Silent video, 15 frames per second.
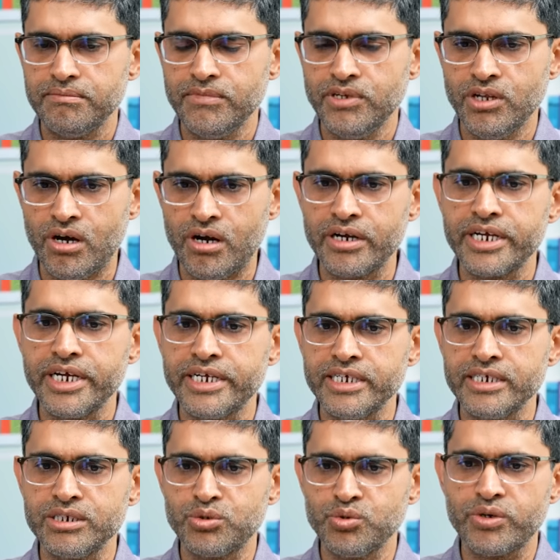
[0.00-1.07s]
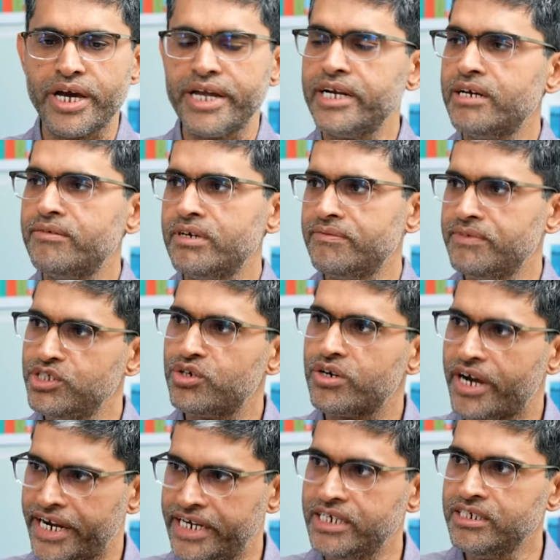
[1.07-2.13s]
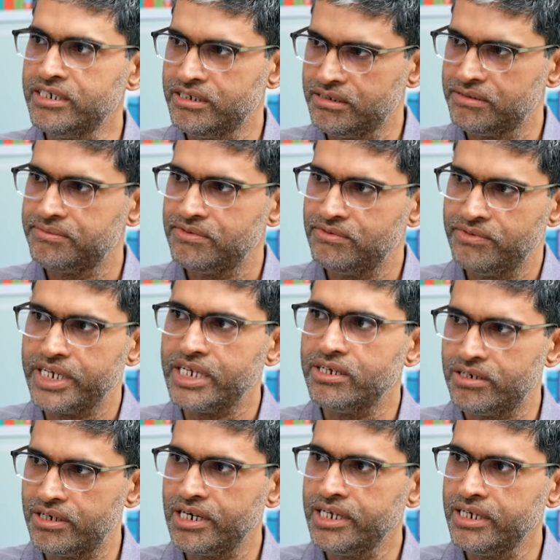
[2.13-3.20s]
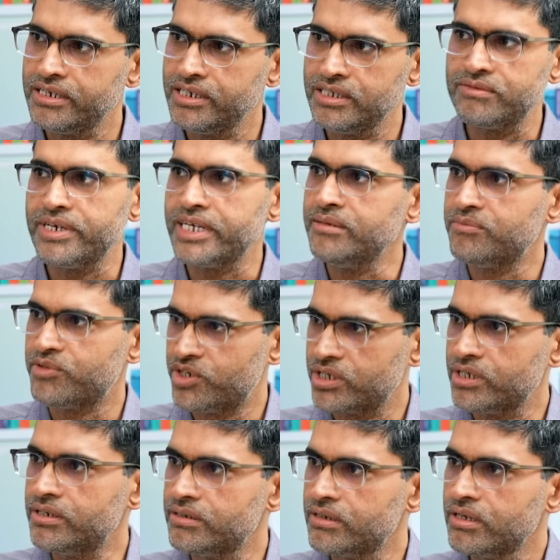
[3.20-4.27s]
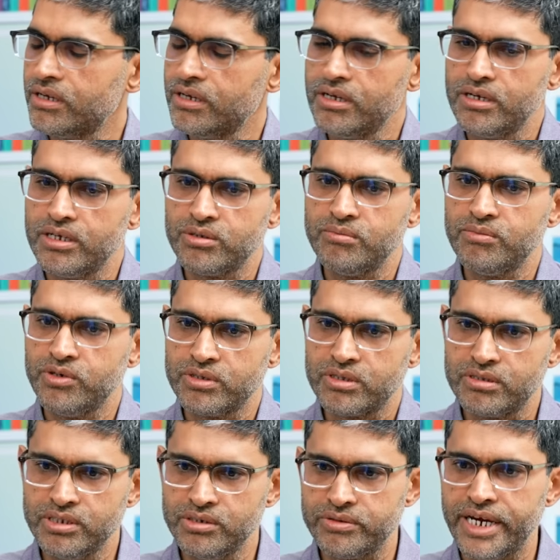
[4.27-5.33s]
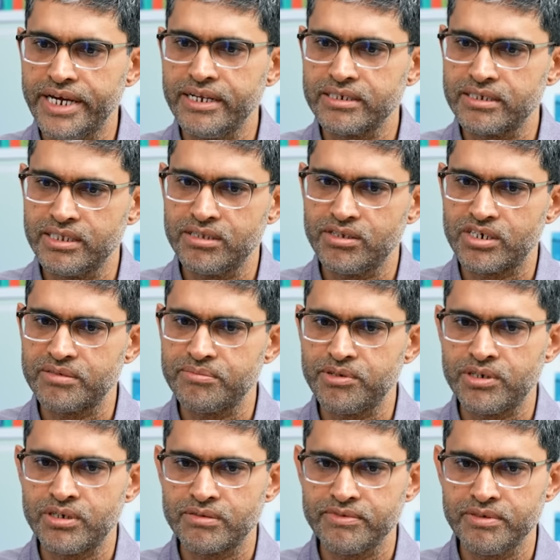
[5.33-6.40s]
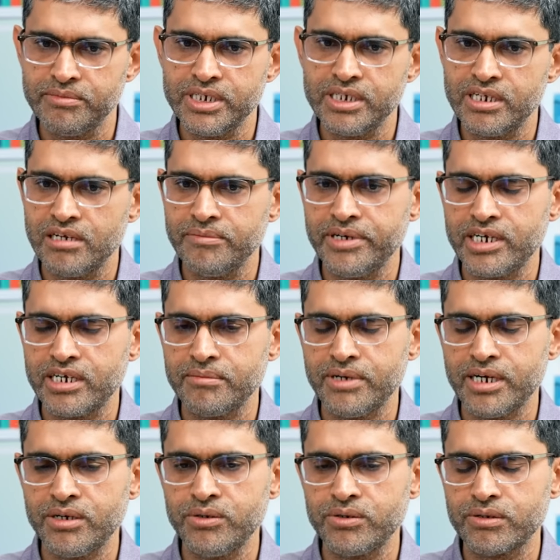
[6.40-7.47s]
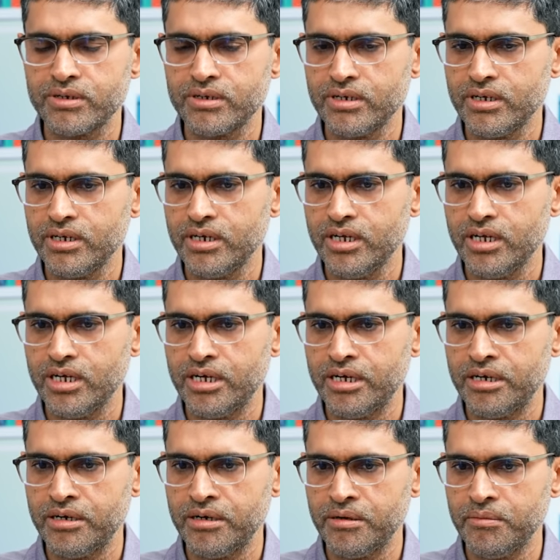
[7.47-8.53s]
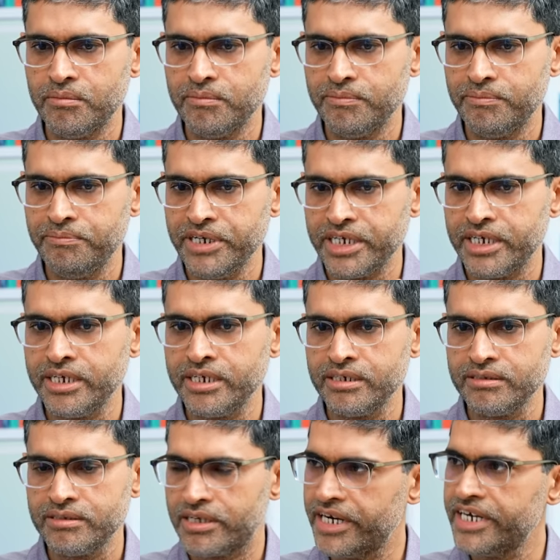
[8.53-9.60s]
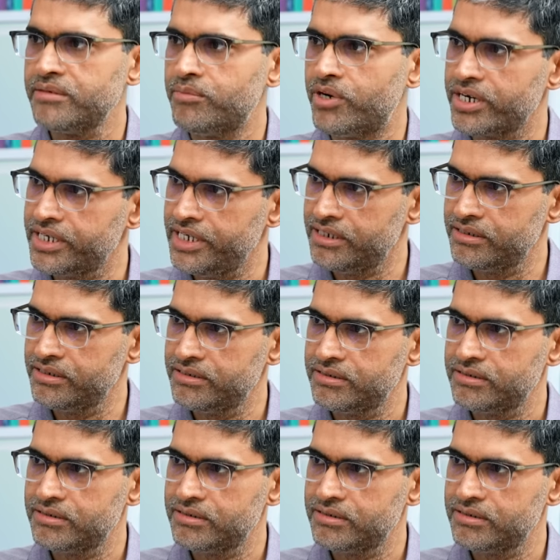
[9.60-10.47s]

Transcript: not getting too carried away with your idea very early is mm-hmm. very important. Yeah. So both Nutanix and ThoughtSpot, we've been deliberate about um, picking the right market,